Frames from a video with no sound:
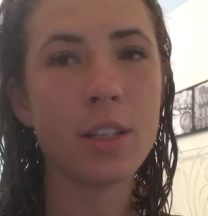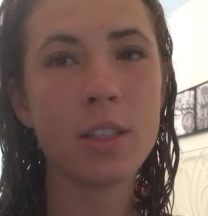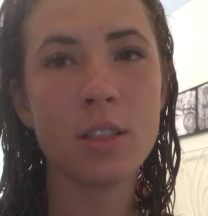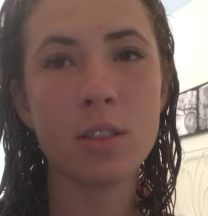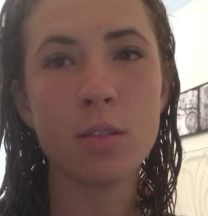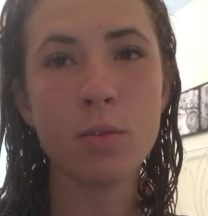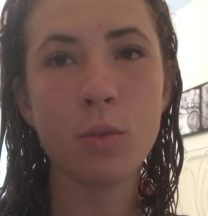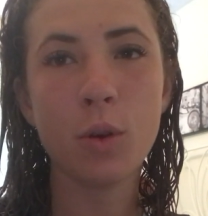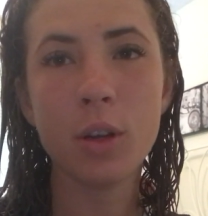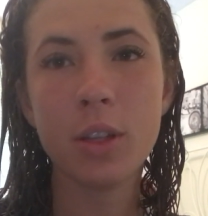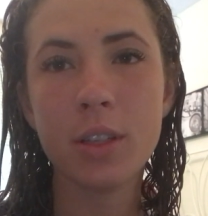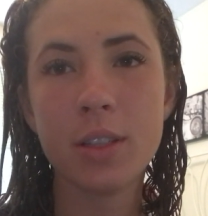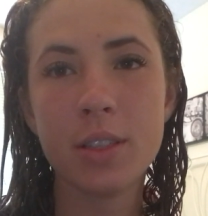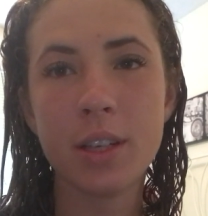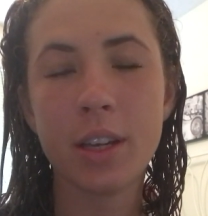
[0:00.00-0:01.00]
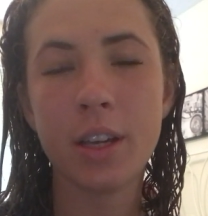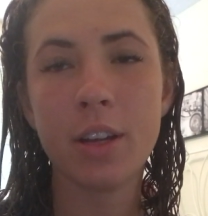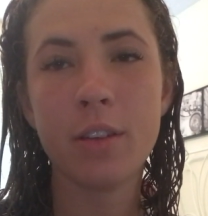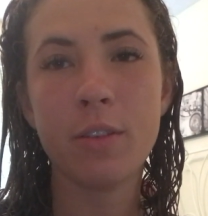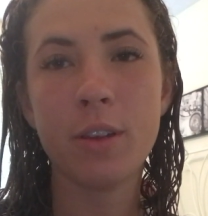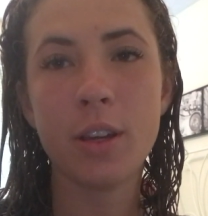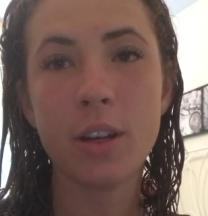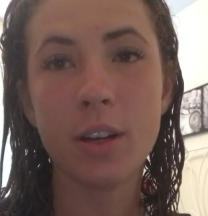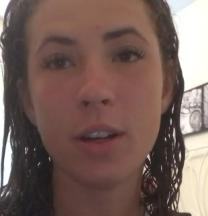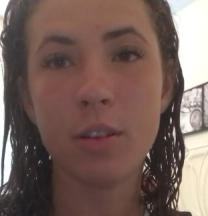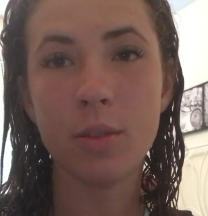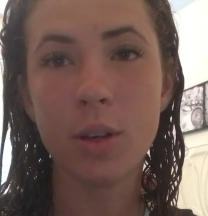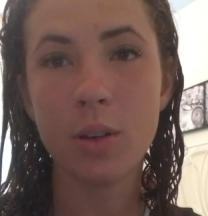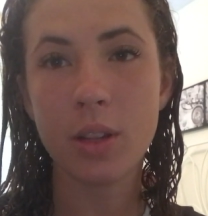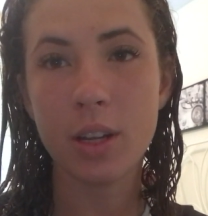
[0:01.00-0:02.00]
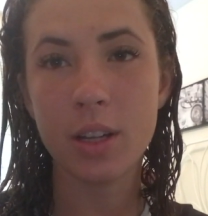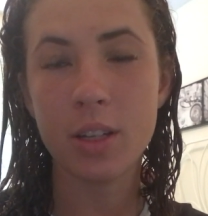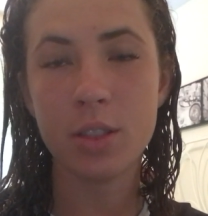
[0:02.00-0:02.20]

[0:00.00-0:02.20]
This is the fourth consecutive year in a row that